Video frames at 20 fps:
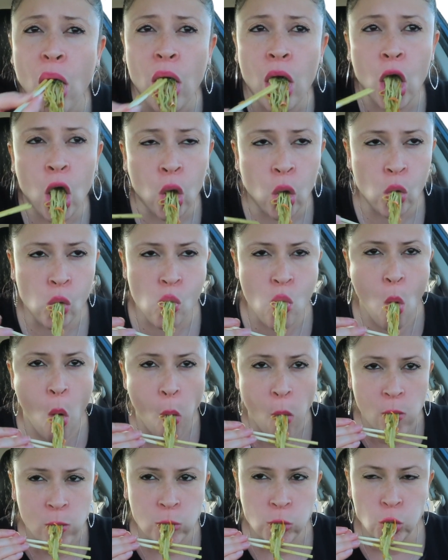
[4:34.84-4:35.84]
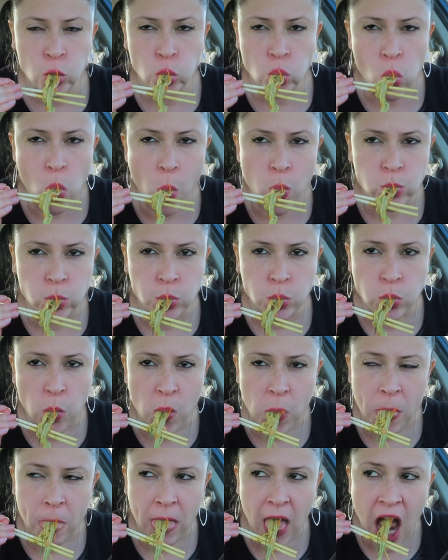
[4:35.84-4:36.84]

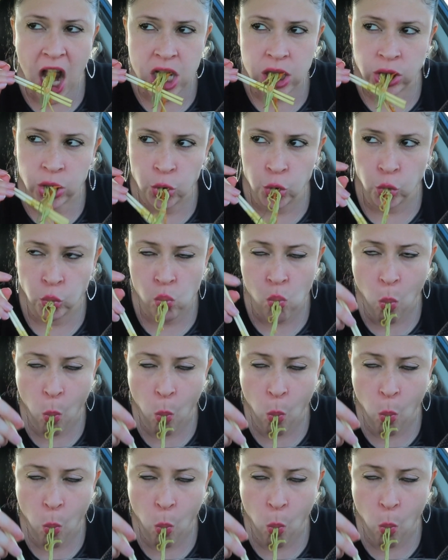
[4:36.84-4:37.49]
No one is speaking in this clip.